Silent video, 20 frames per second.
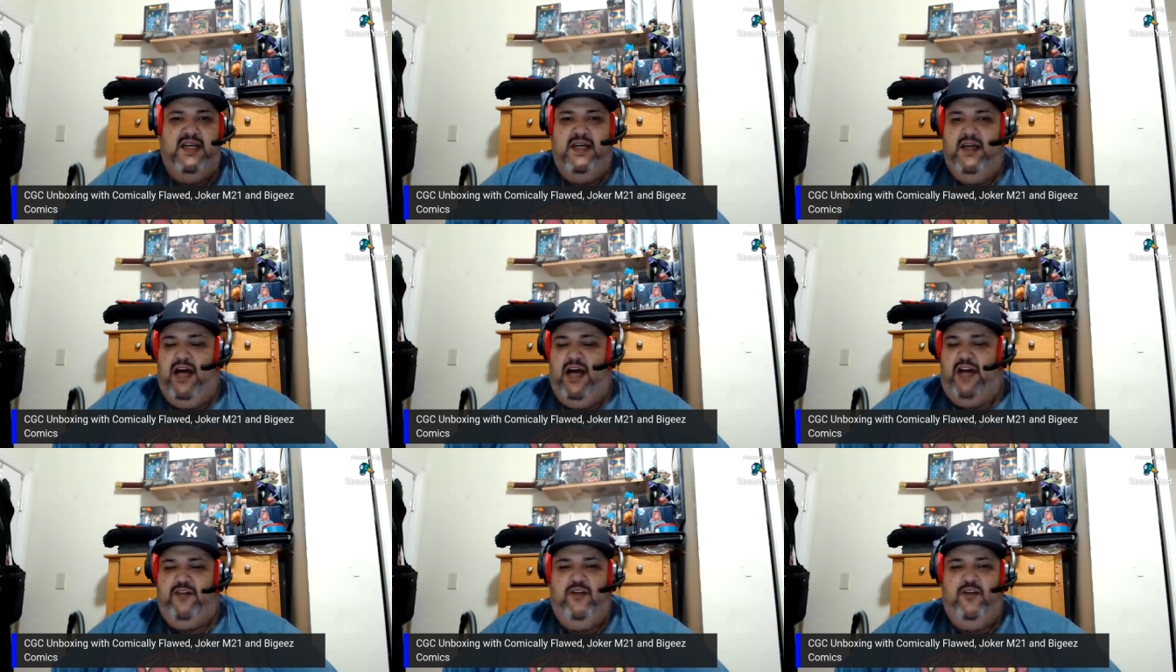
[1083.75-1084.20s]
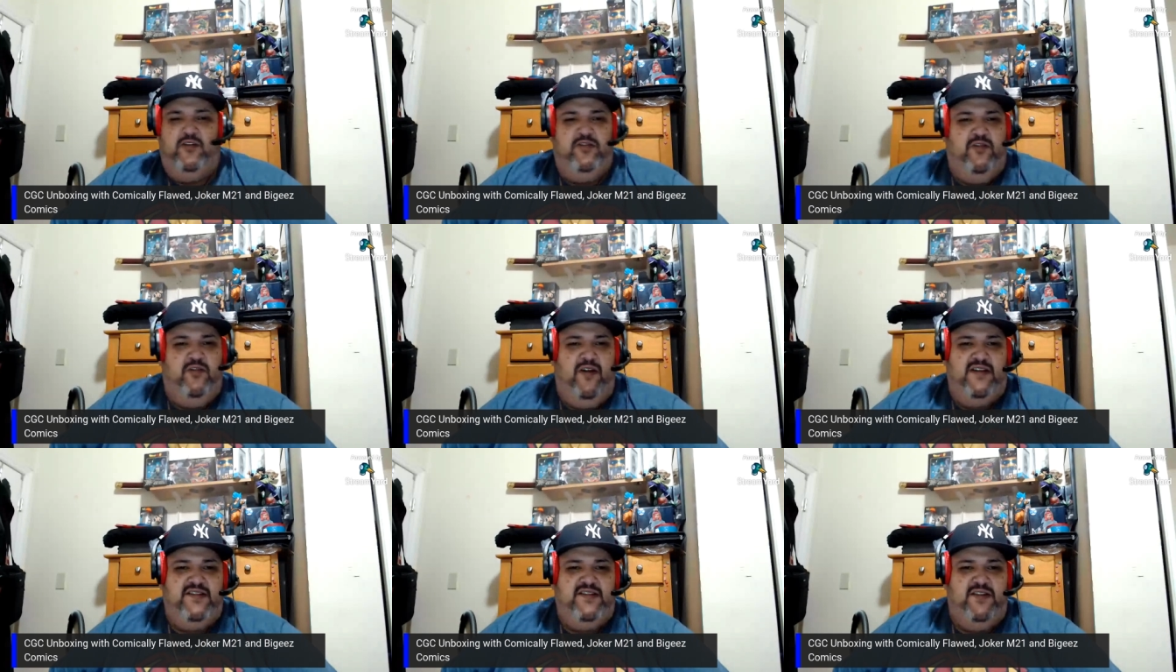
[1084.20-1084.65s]
I don't go
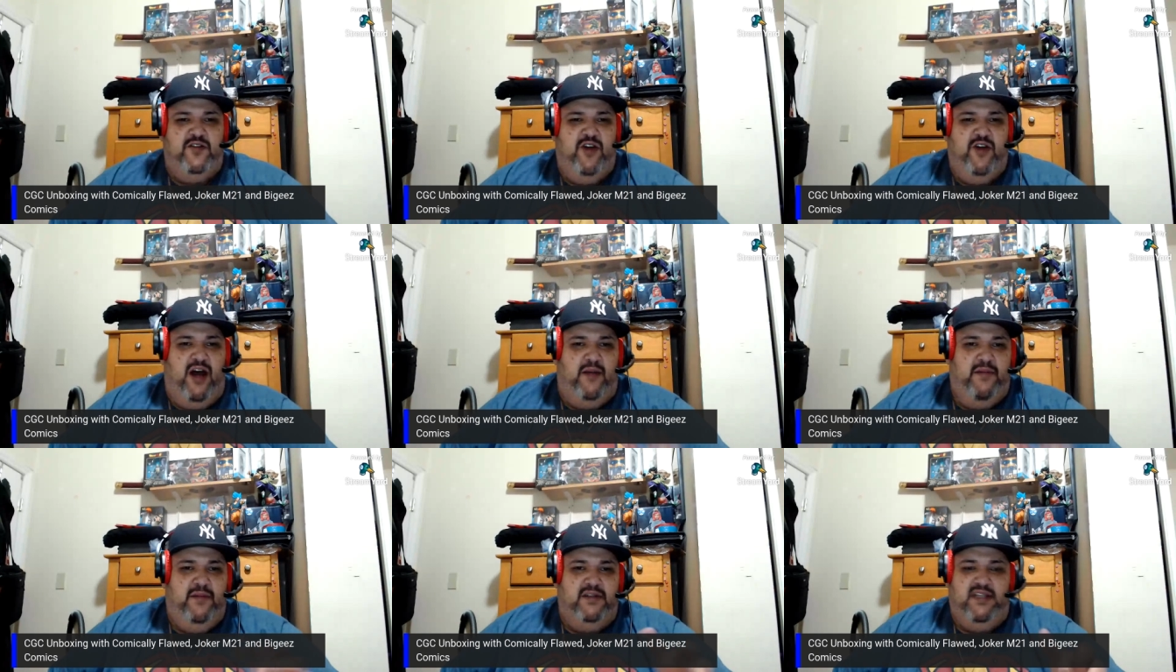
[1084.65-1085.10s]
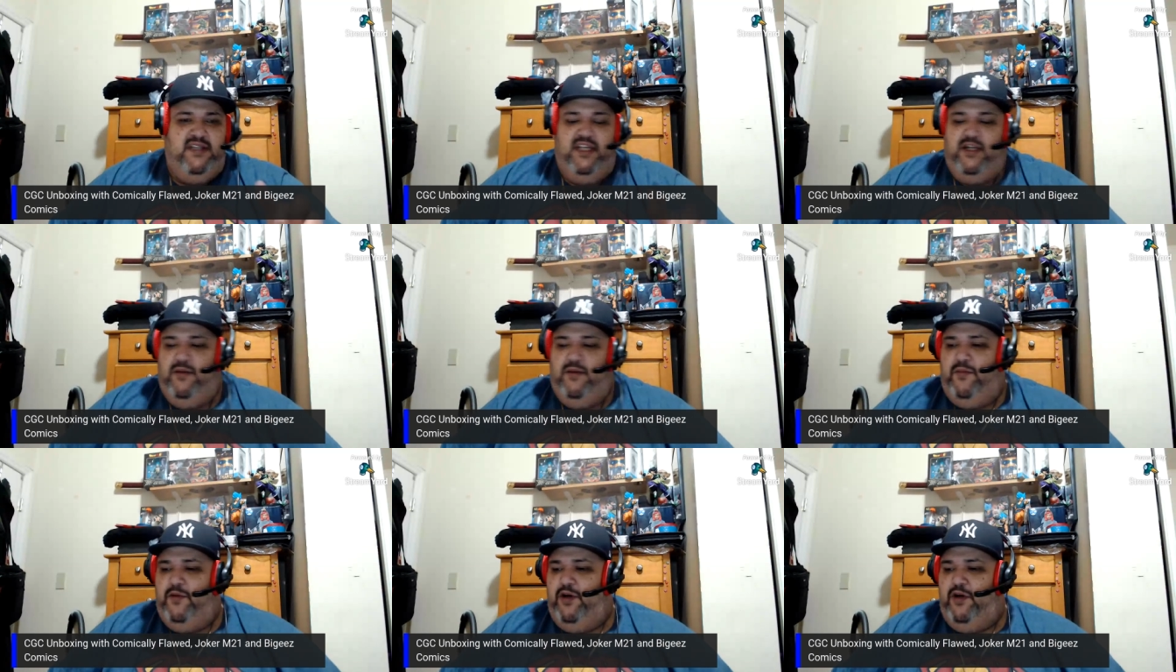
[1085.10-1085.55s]
crazy on the comic day no
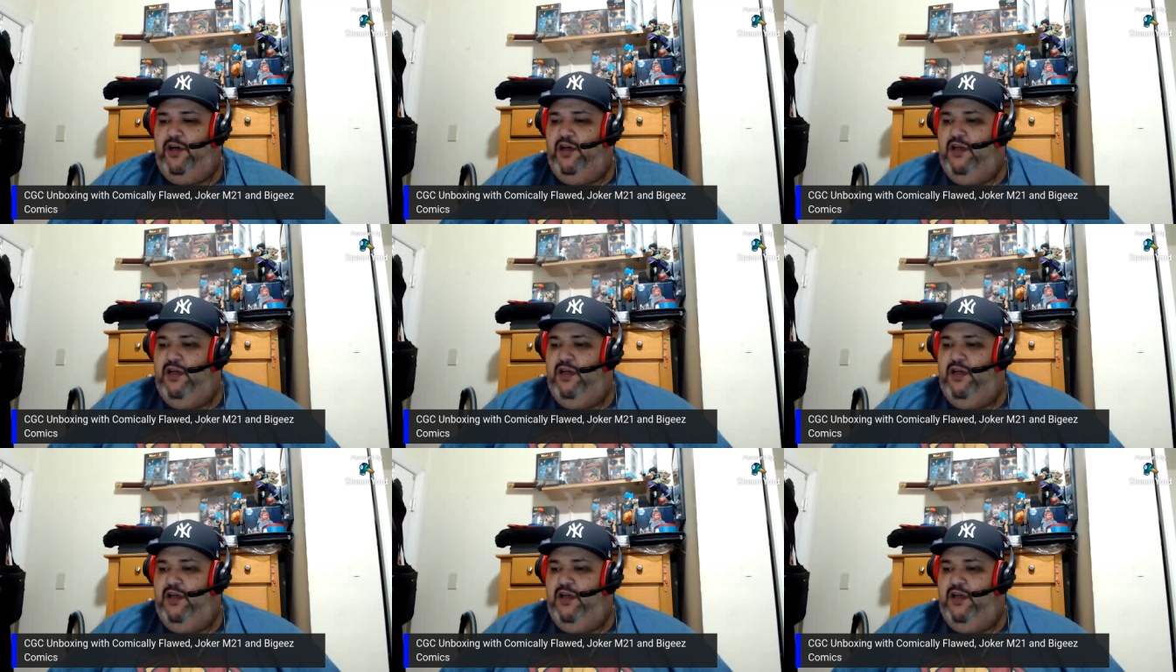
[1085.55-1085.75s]
more.